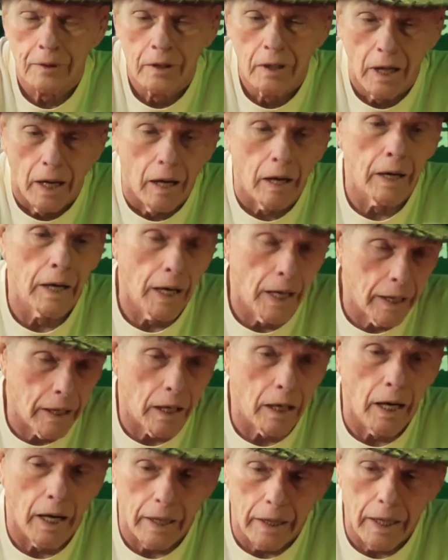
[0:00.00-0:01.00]
I
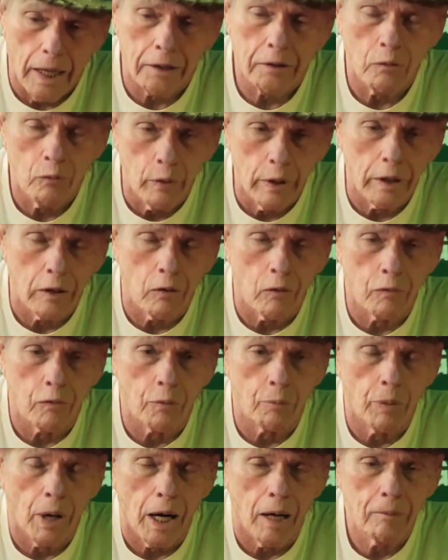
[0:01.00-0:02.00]
got the win over
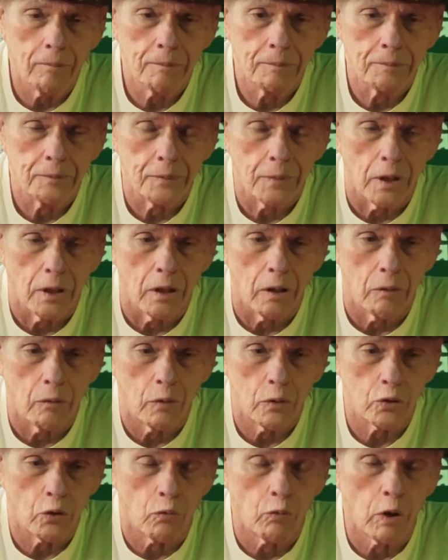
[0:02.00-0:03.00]
Bob. It
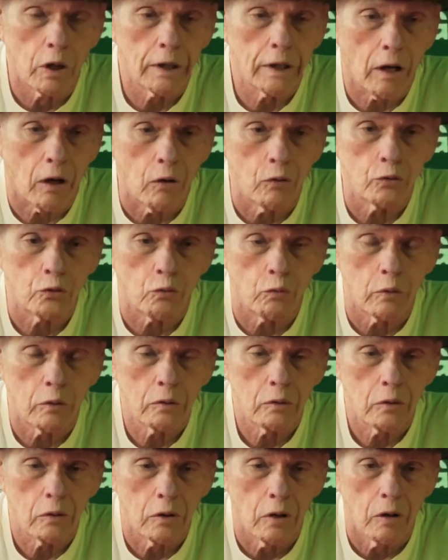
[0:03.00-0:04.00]
was a really close
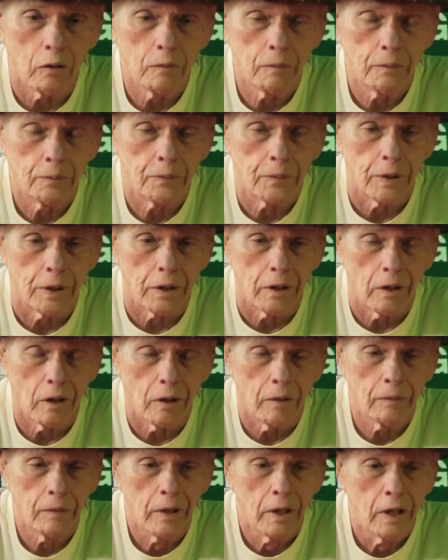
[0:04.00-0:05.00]
one, though. And
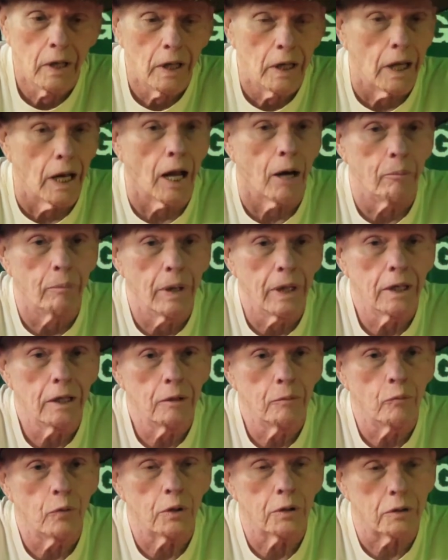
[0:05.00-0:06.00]
I beat
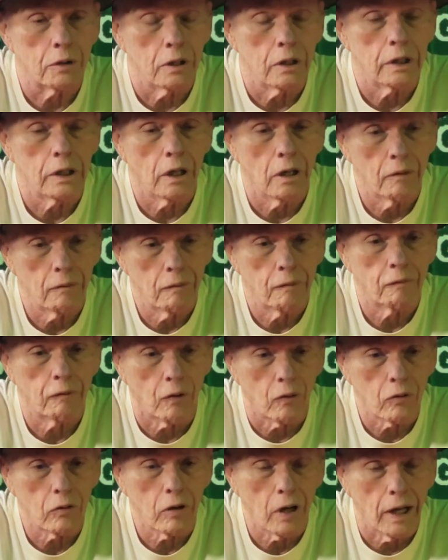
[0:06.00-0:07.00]
him with the
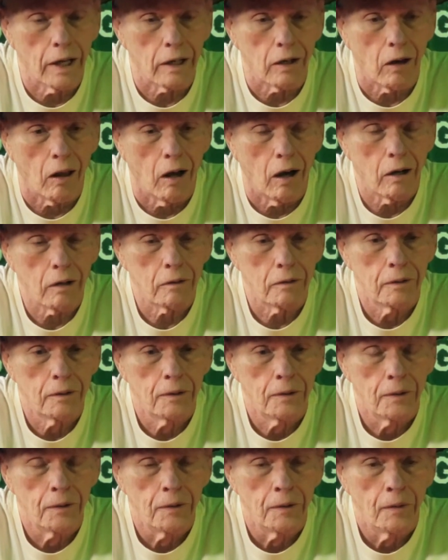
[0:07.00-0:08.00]
fuller leg lock.
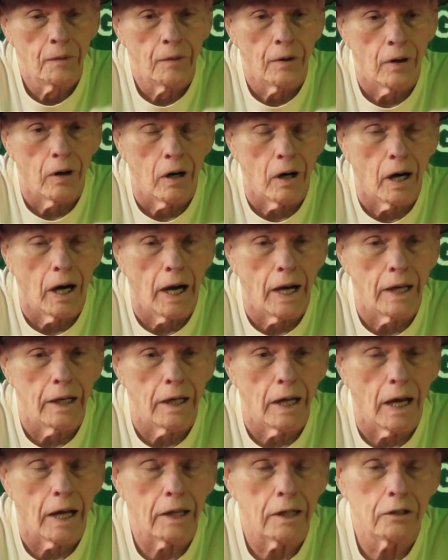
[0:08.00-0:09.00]
And
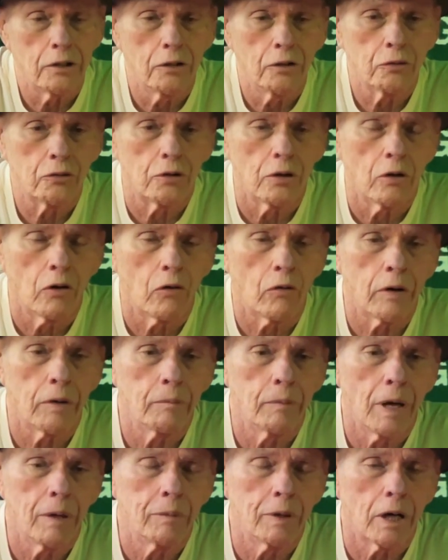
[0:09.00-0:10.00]
I had used it on him
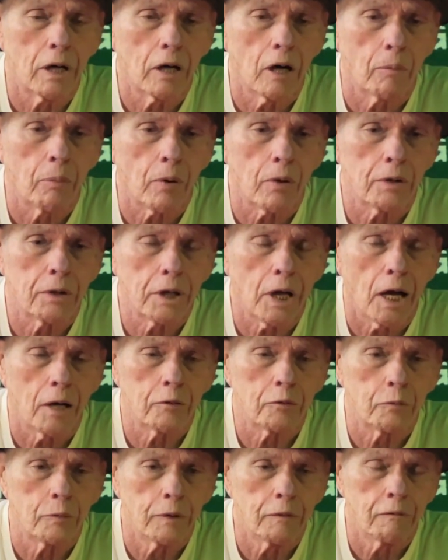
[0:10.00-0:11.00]
maybe a couple of
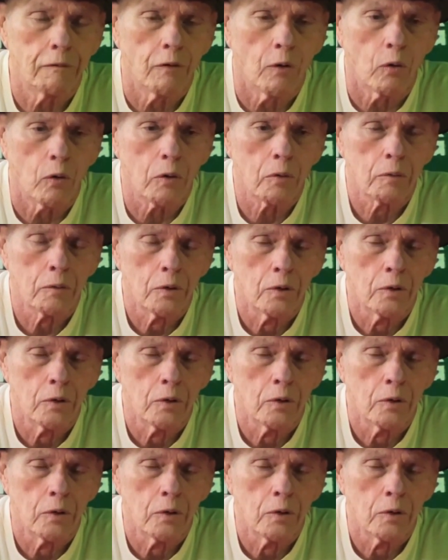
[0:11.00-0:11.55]
times before.